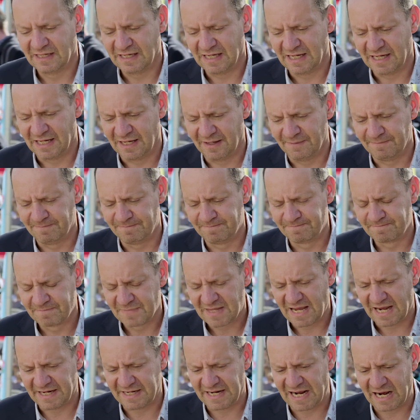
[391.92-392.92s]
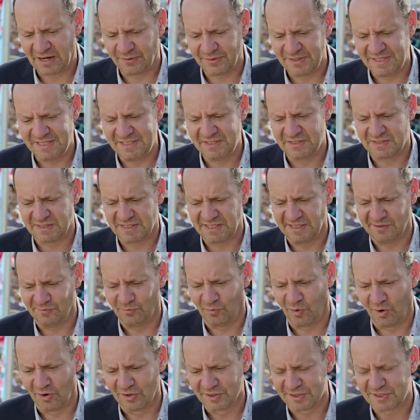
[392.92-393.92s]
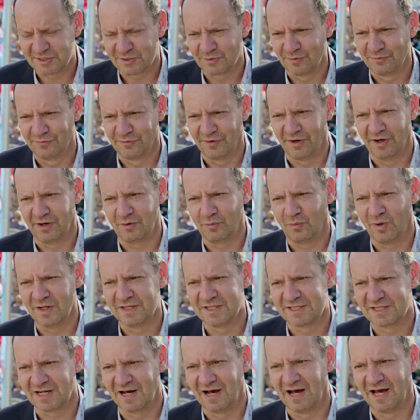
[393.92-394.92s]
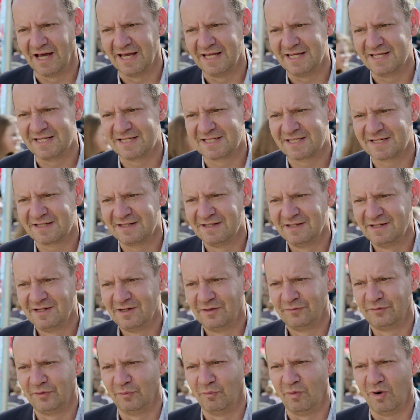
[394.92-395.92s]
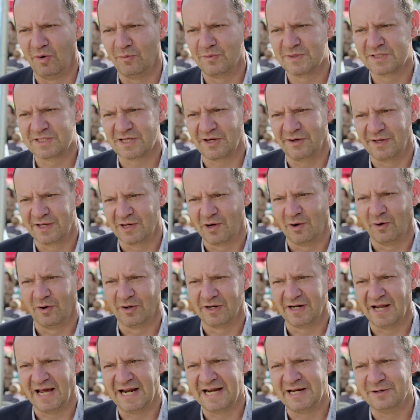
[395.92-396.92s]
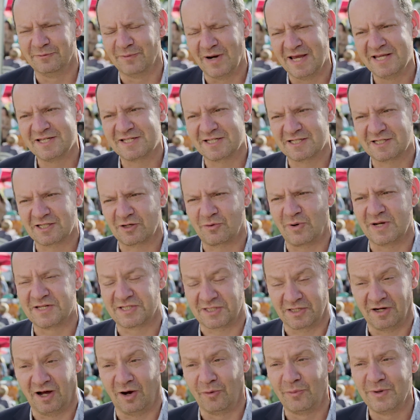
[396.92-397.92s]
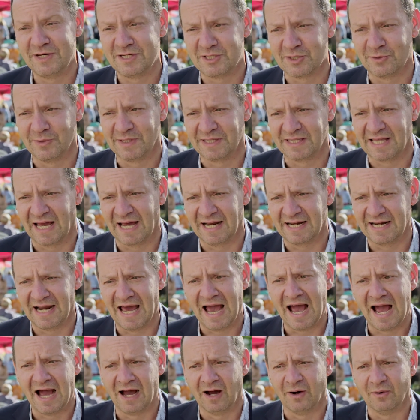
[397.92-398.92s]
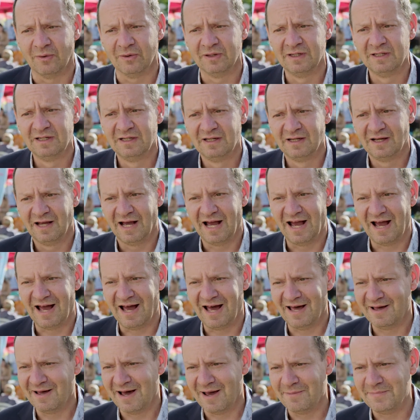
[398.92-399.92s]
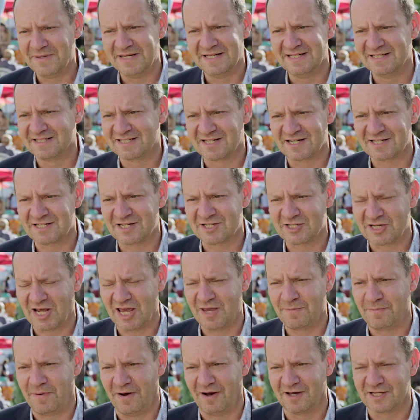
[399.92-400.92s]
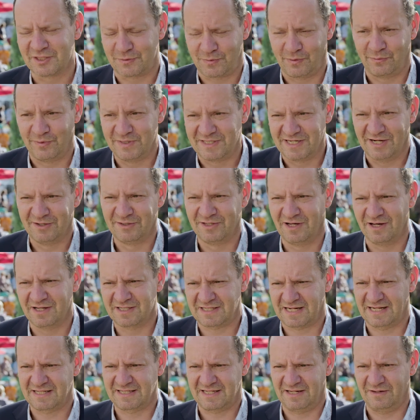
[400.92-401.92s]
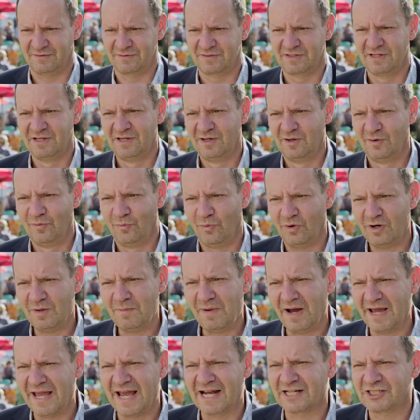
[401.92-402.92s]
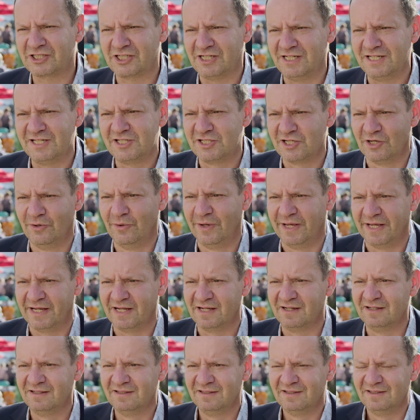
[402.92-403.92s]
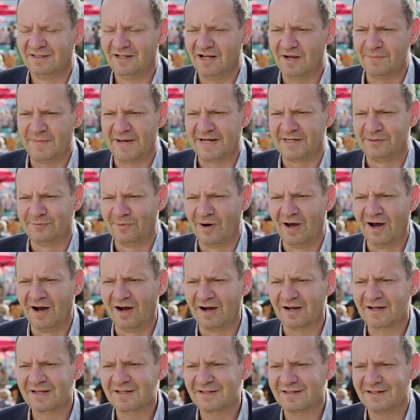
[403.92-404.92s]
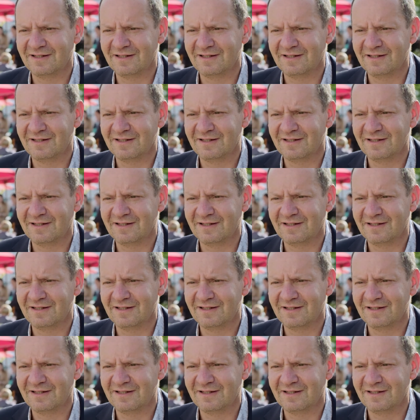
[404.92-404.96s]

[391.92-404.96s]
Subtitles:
and how easy it was to avert one's eyes from what was going on. And it raises the question, are we doing that now? I mean, does a day pass where we don't ask ourselves, what am I actually doing about Iraq,